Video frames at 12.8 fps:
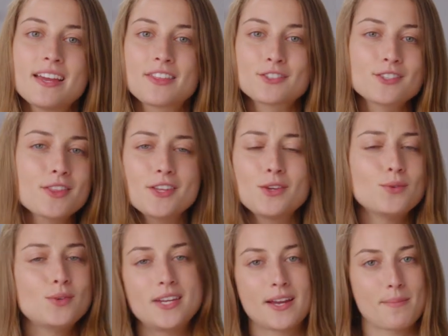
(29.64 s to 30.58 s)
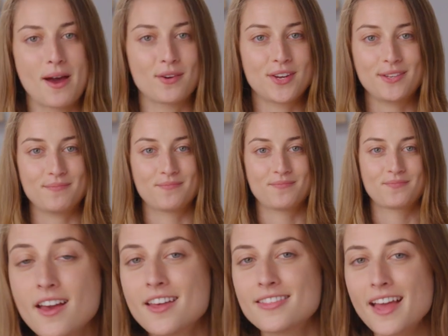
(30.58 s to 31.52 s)
There's nothing unique about it.
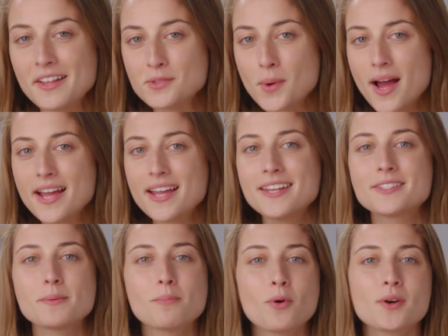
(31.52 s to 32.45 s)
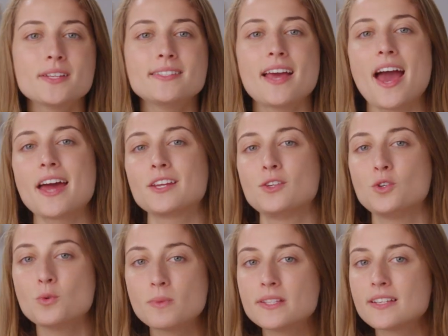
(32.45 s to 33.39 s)
That's why it's important to add a
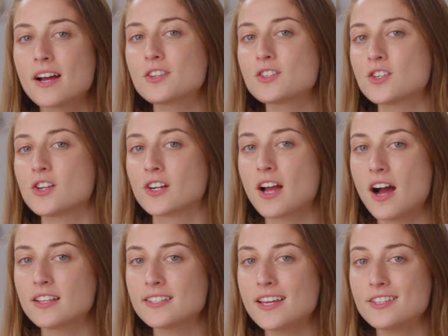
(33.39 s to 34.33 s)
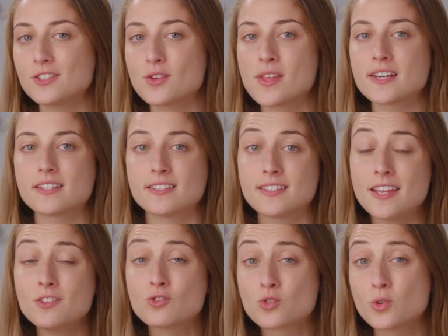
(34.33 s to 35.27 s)
human touch to your content so that it
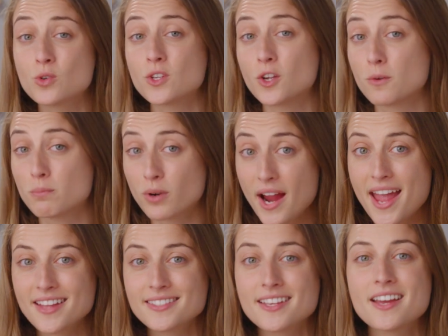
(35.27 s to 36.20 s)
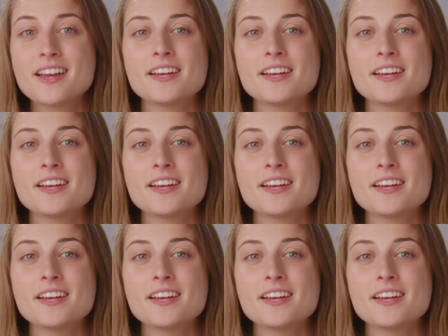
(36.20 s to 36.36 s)
stays true to your brand,